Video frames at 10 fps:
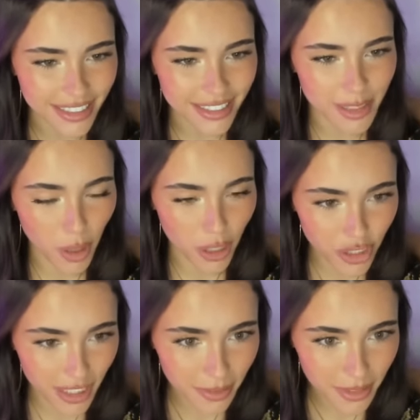He's
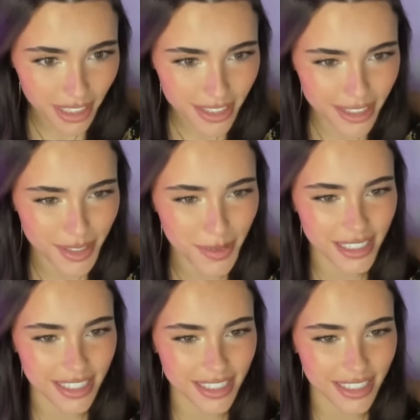watching this? No, he
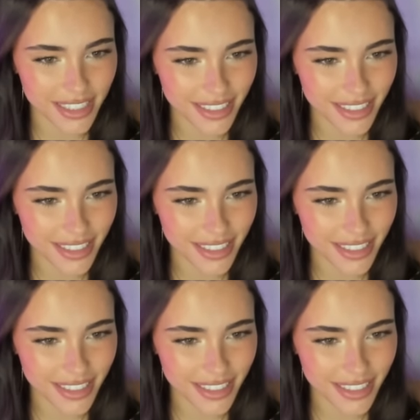isn't.